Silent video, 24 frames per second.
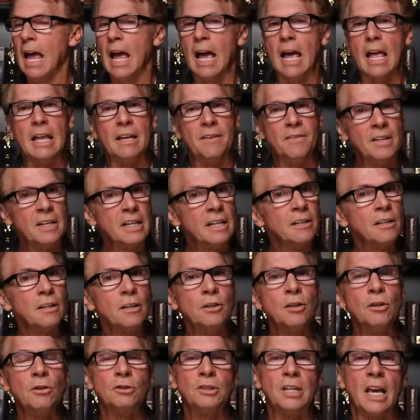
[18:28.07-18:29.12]
even into
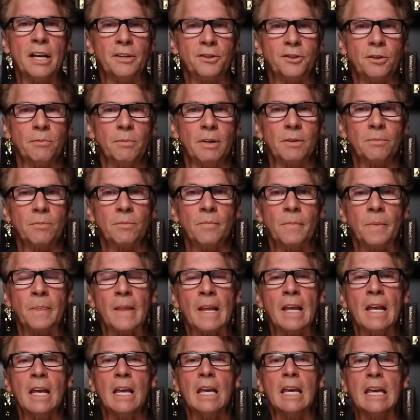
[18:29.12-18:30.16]
the New Testament.
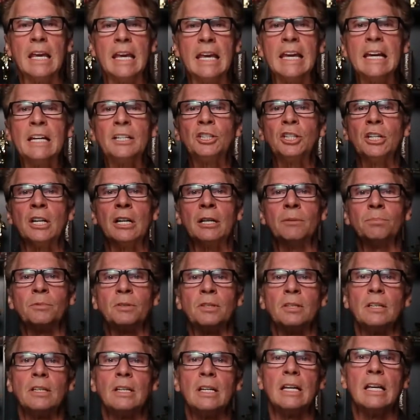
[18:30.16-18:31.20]

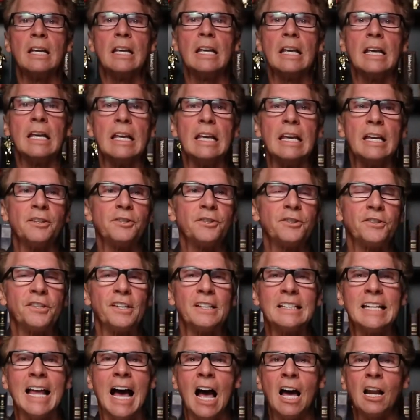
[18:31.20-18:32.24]
Egypt is
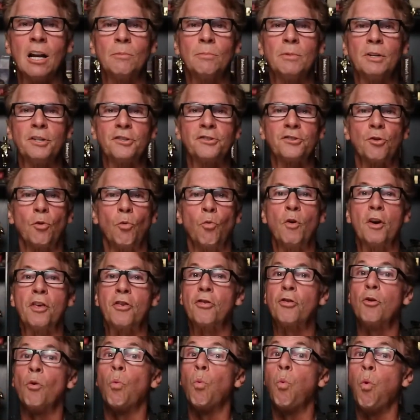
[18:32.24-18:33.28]
synonymous
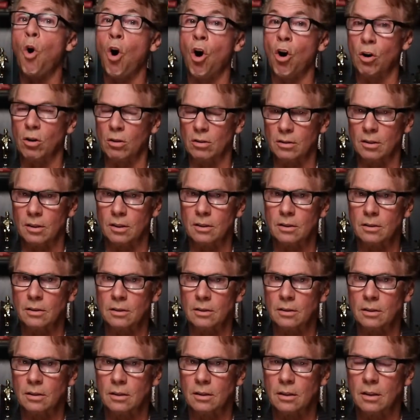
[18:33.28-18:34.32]
with the world
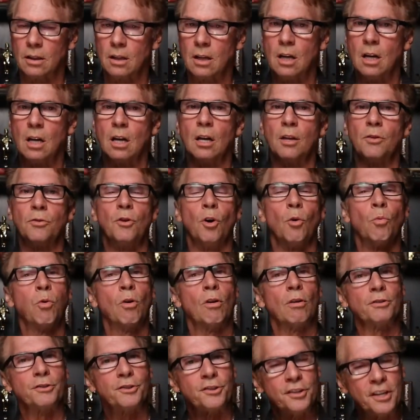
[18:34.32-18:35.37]
the
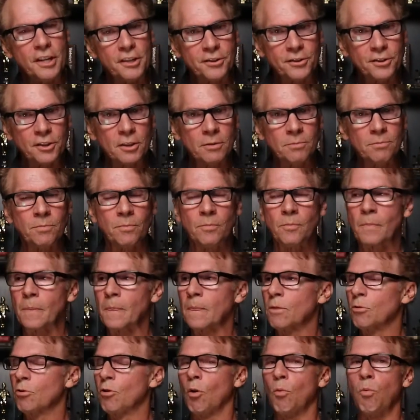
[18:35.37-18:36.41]
world
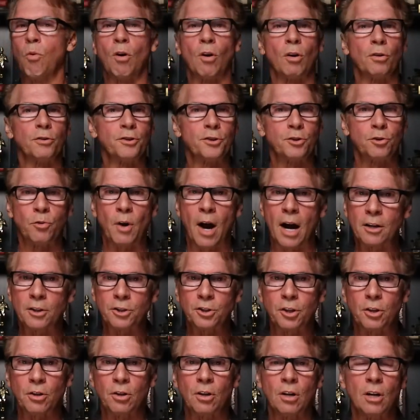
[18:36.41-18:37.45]
system, the world
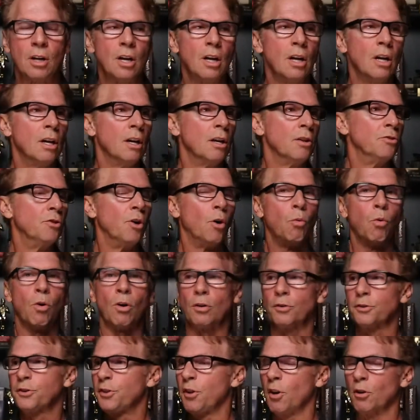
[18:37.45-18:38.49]
structure, the
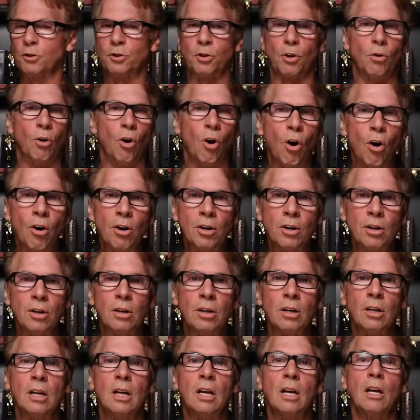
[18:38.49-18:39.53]
world's social
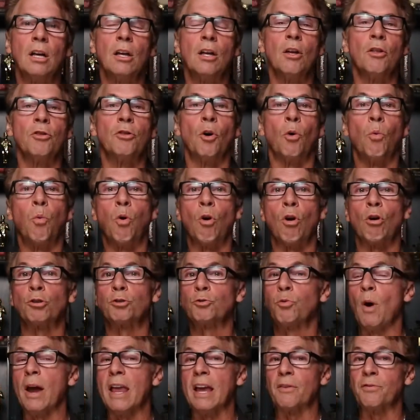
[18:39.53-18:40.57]
order, the
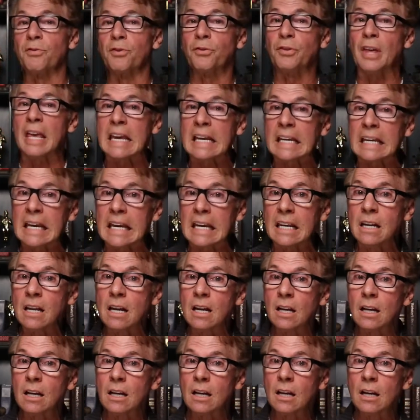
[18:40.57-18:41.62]
world's way of
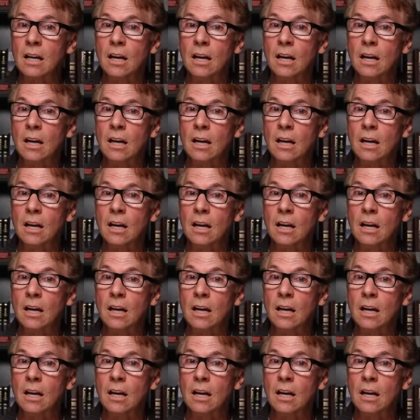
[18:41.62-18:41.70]
thinking,